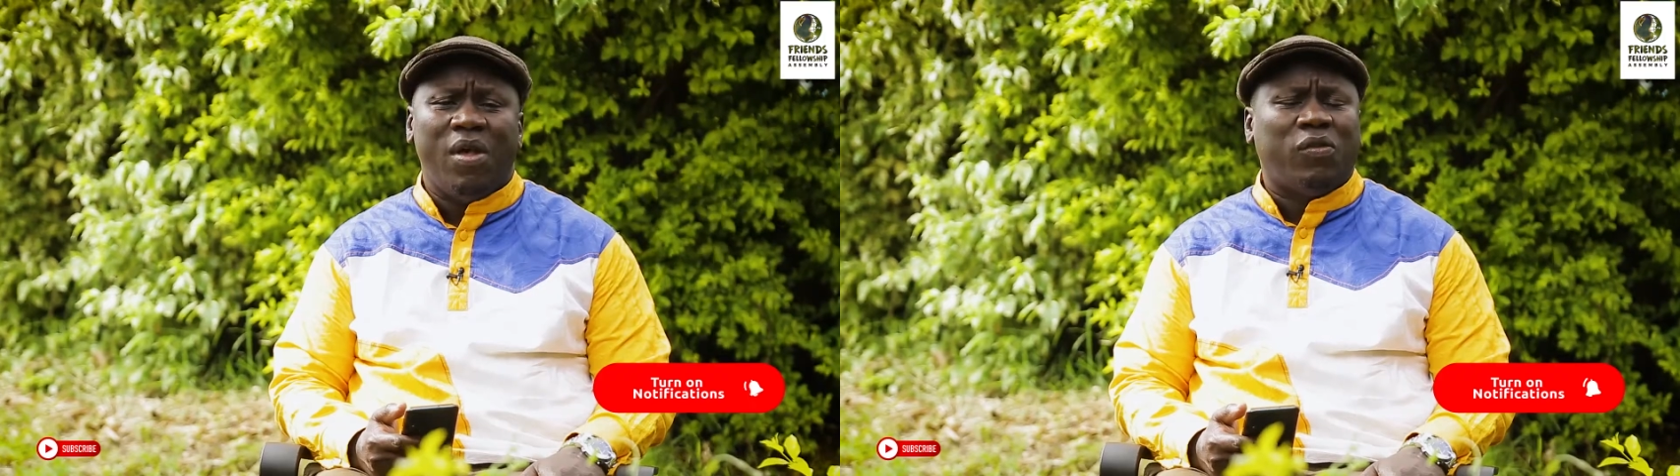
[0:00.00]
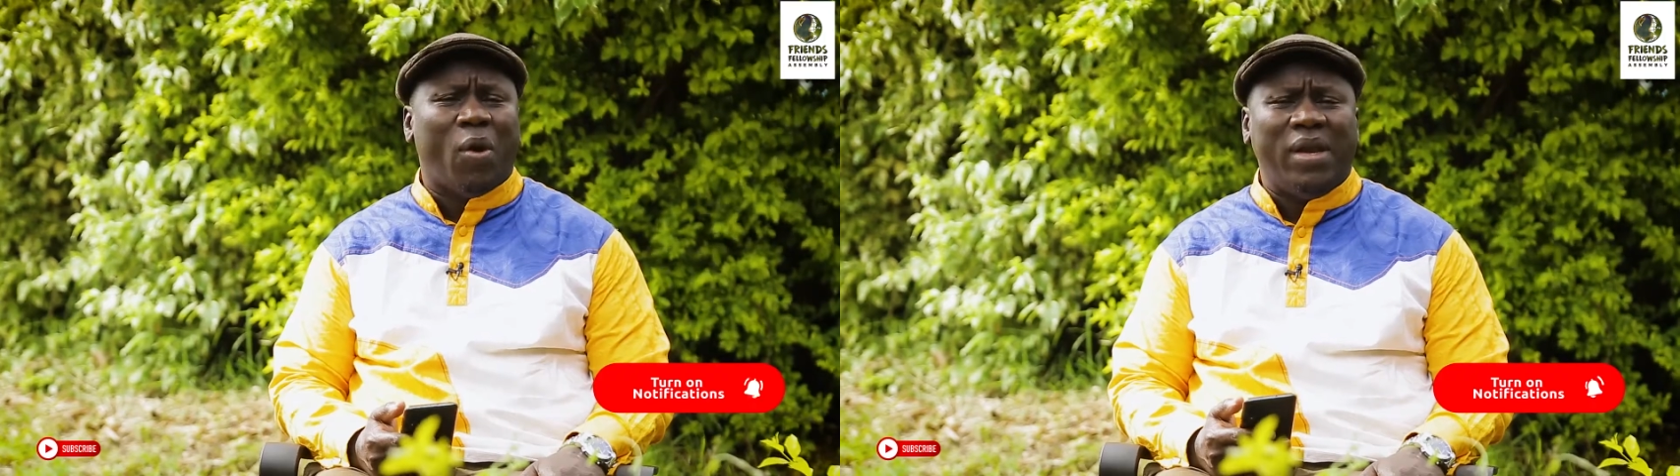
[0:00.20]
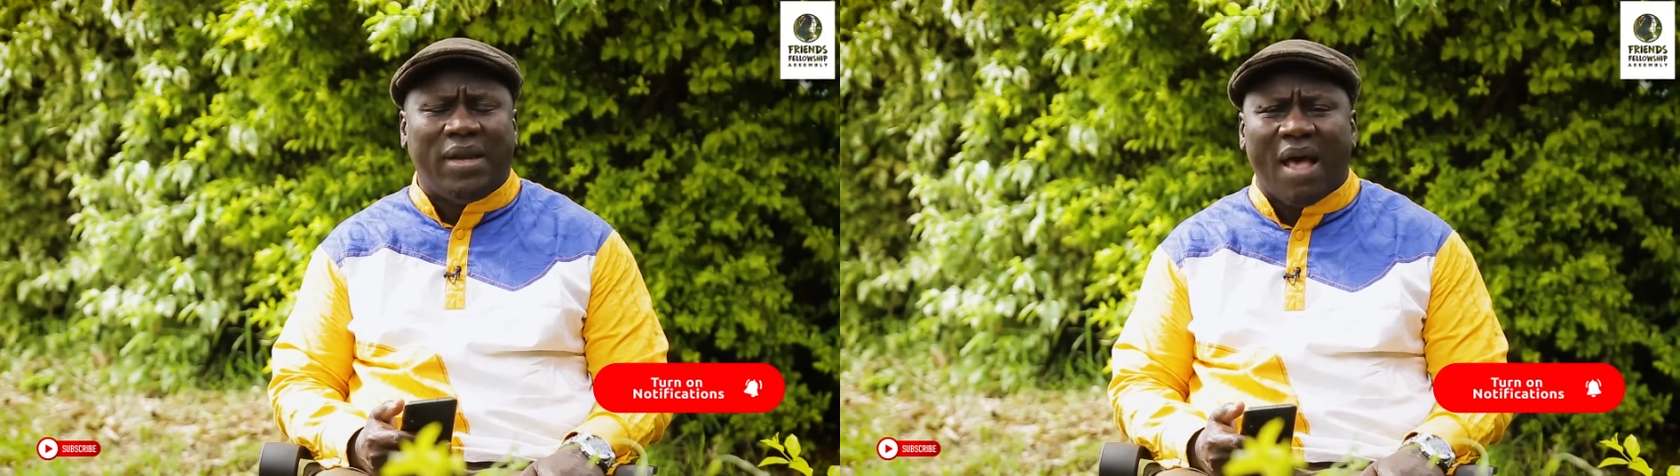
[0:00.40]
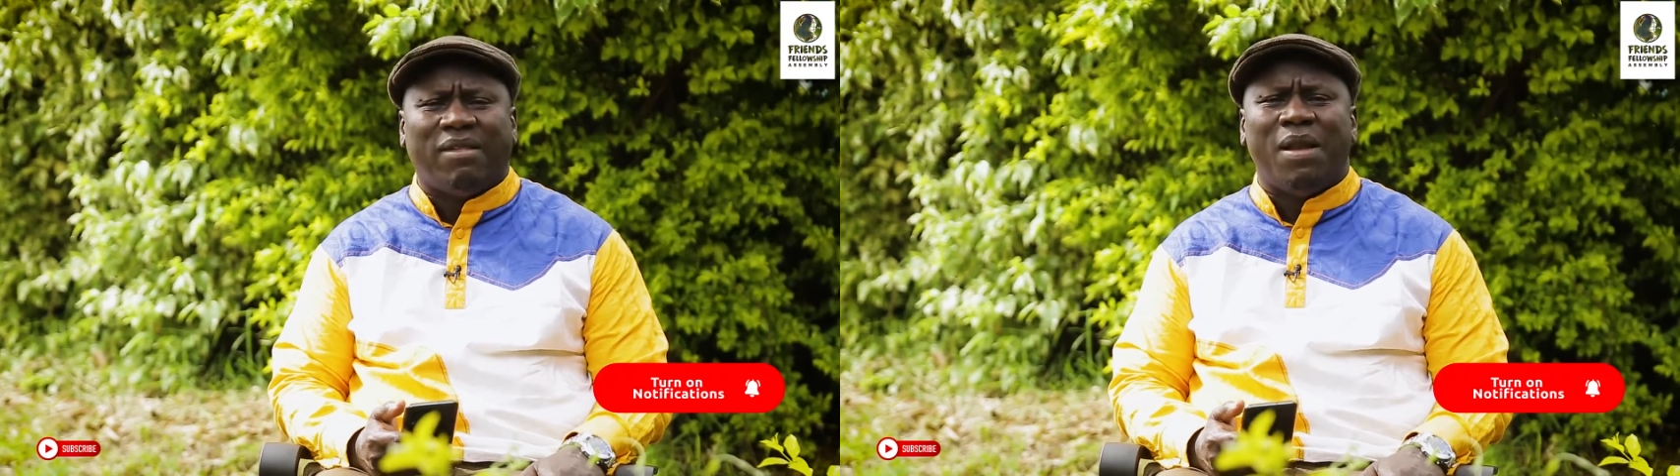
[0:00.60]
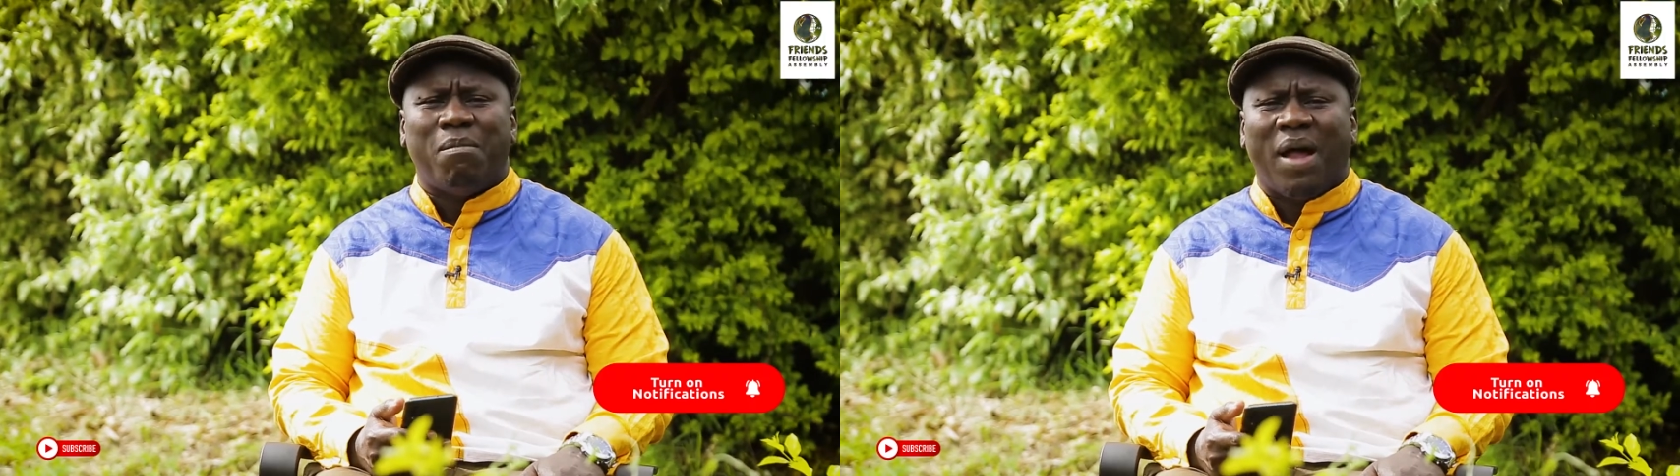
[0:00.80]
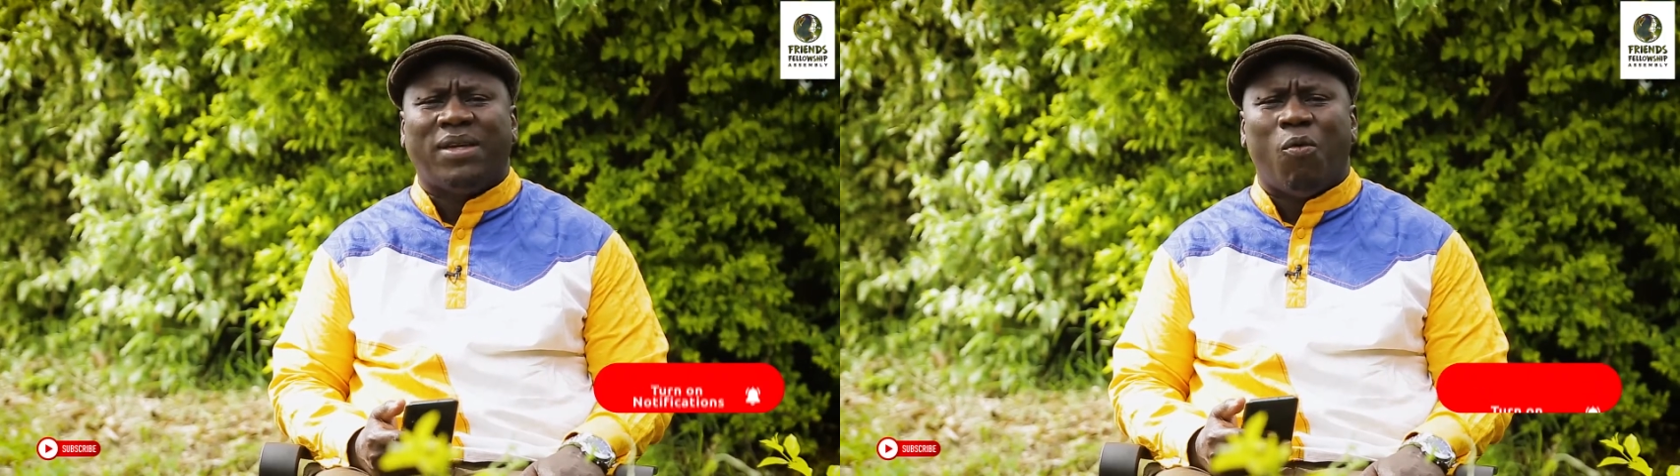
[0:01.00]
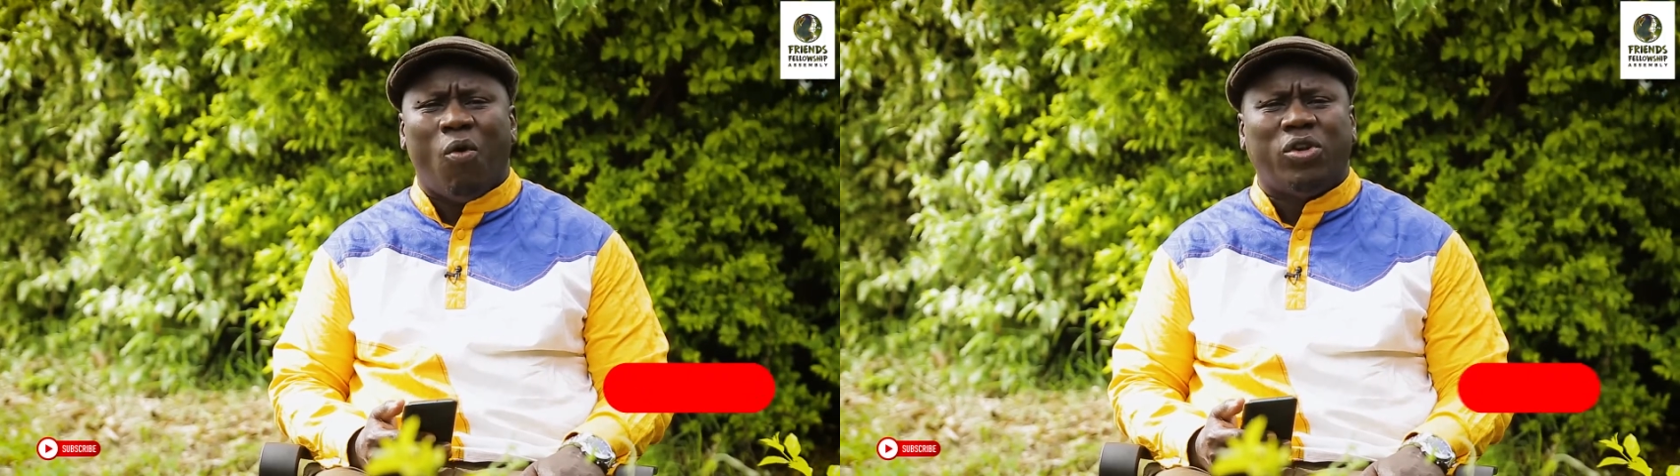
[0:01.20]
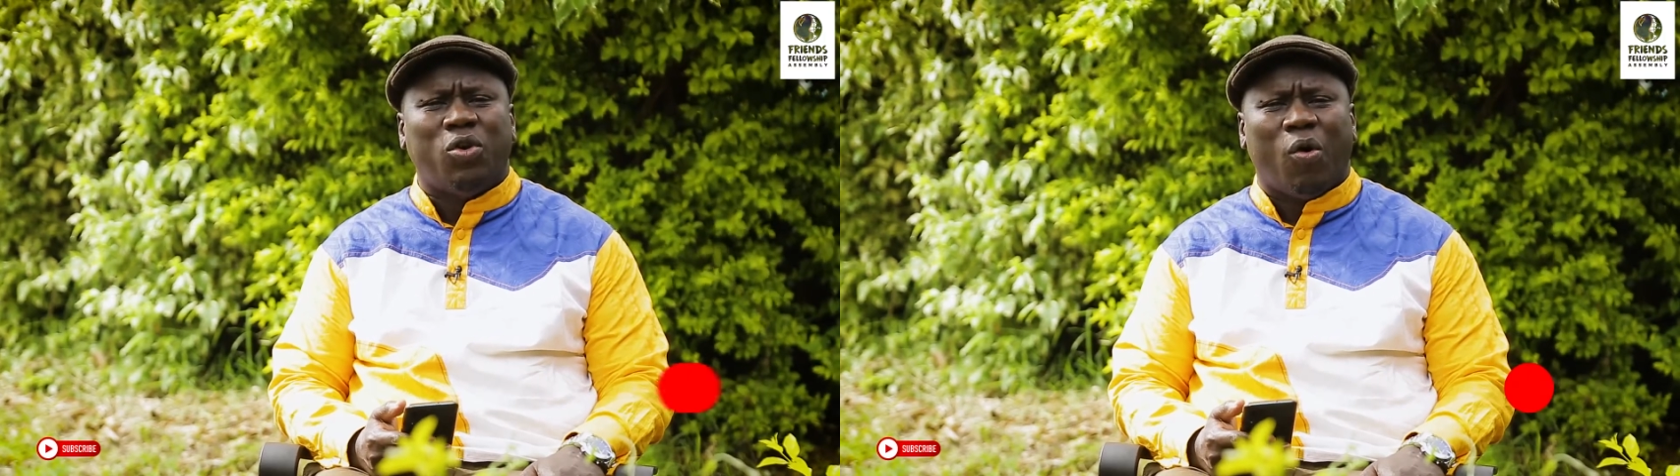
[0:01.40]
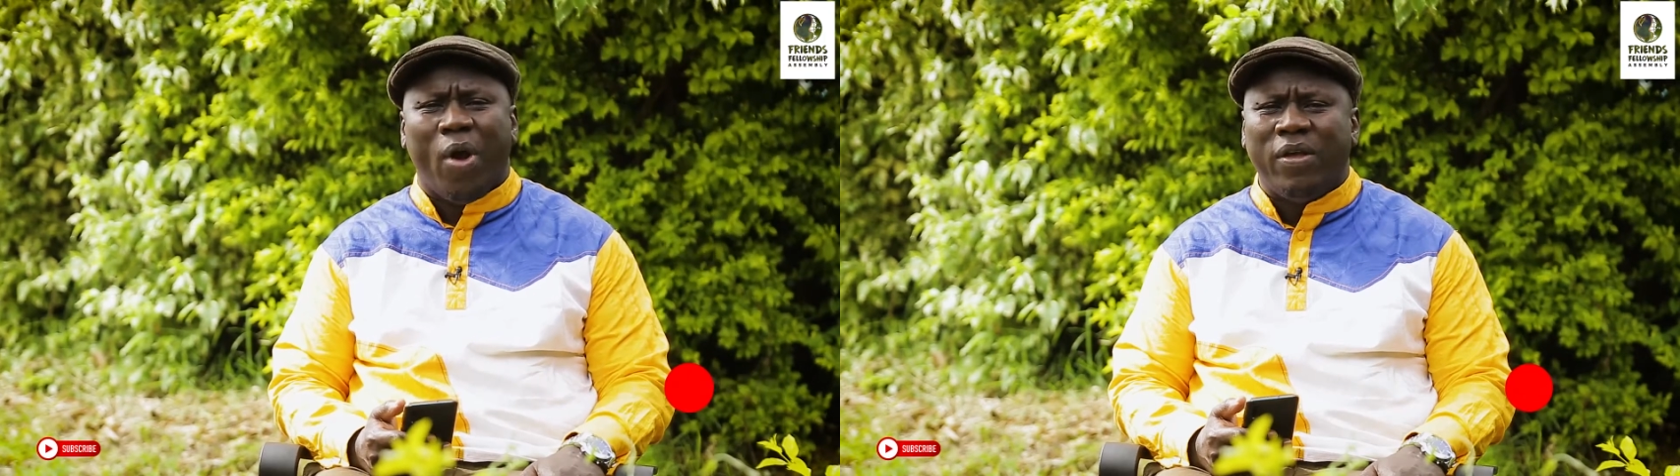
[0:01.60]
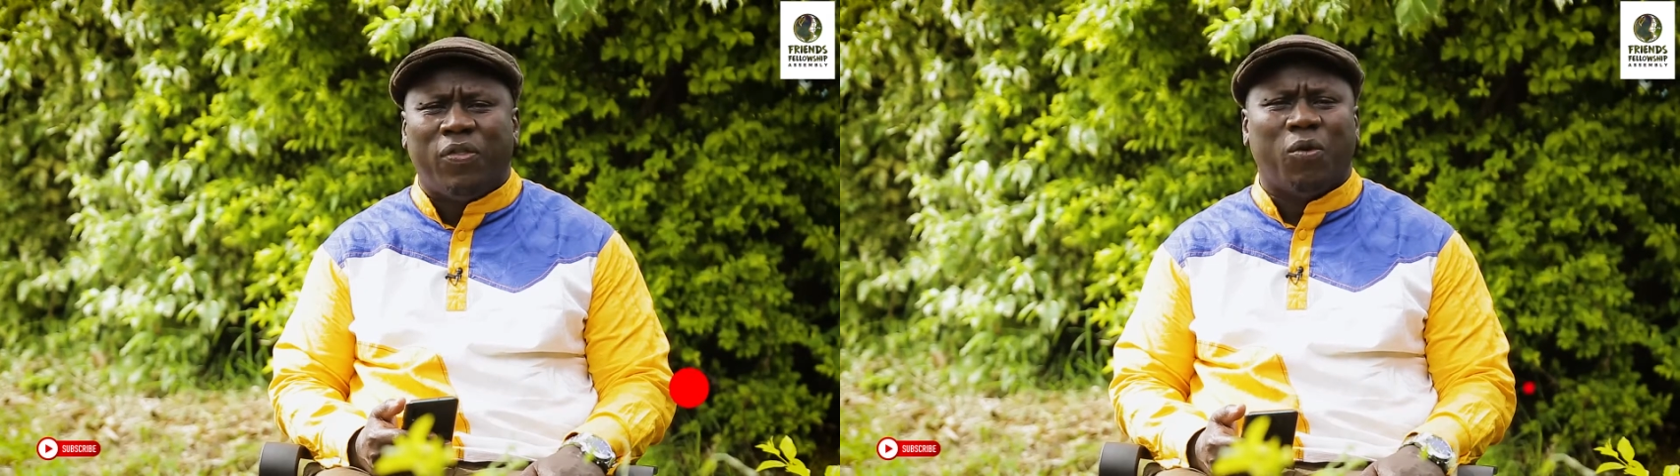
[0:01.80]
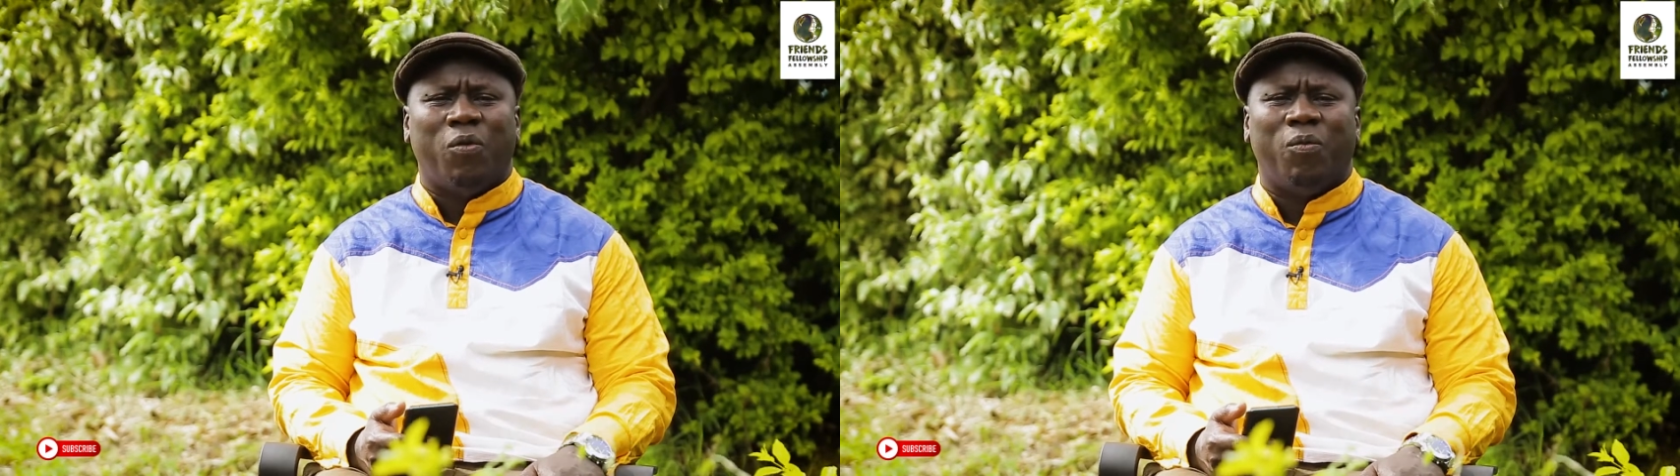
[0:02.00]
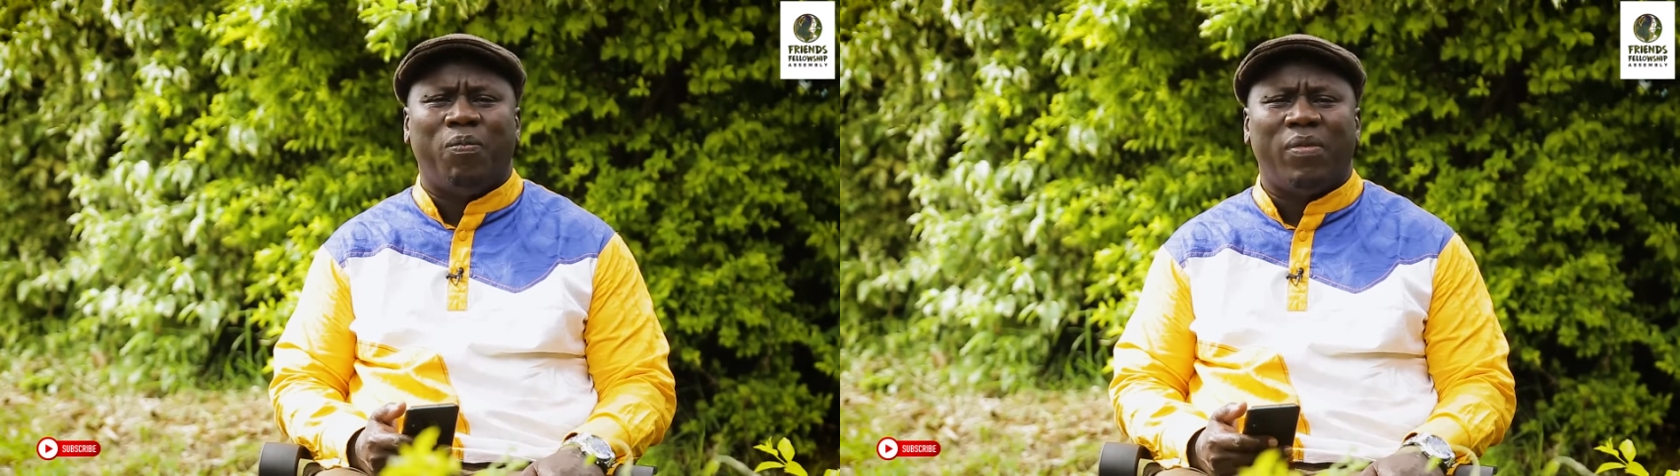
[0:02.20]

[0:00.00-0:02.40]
So it doesn't matter what you're going through.